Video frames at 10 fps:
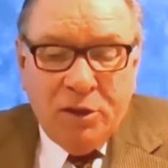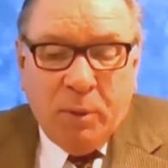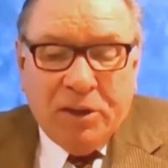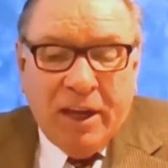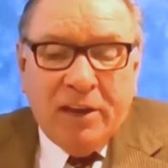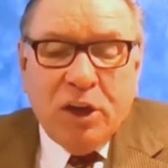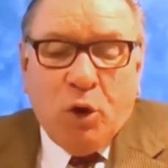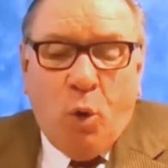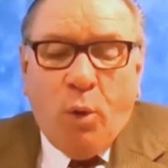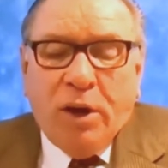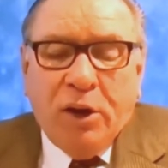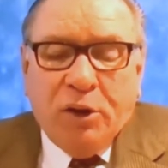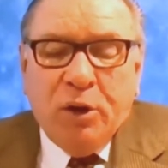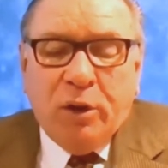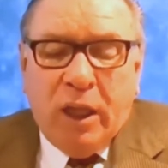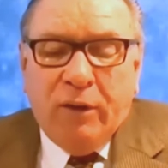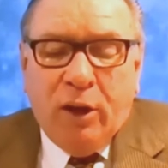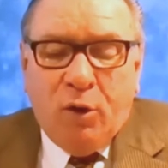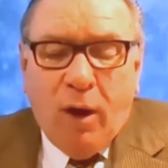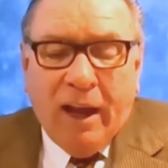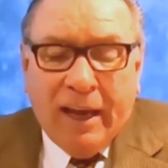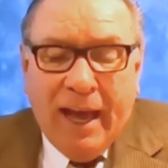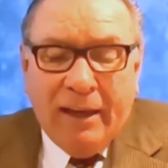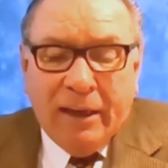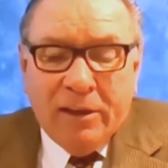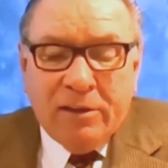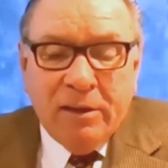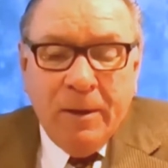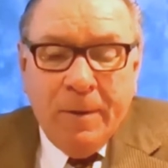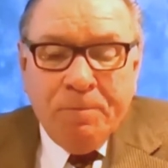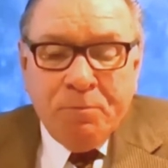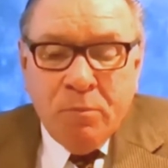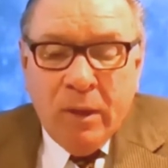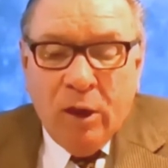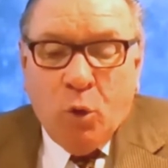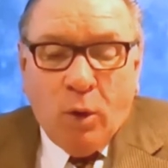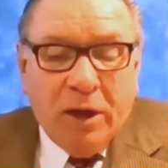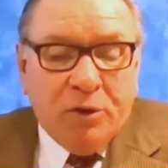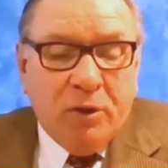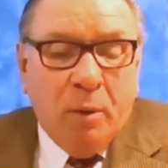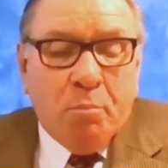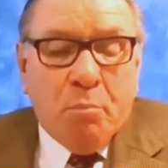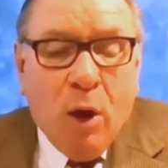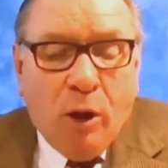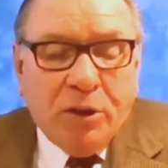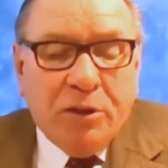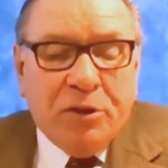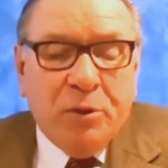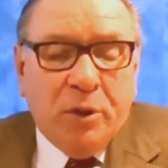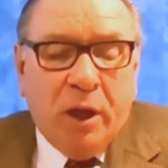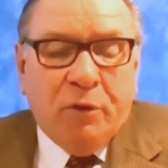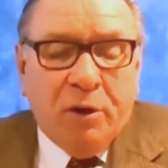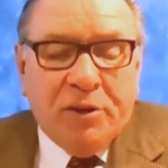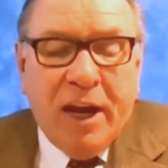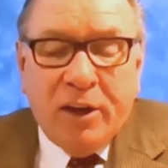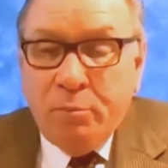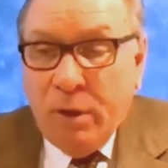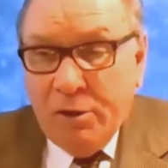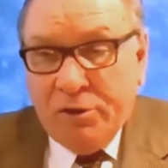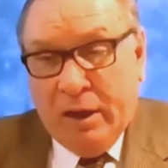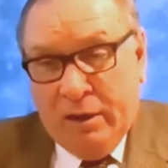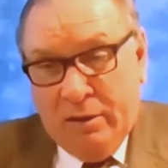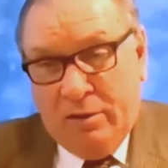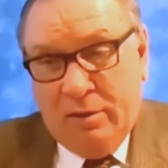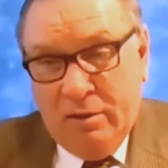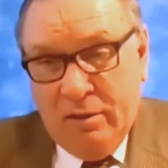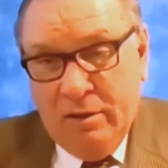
So he says, according to your loving kindness, according to the multitude of your tender mercies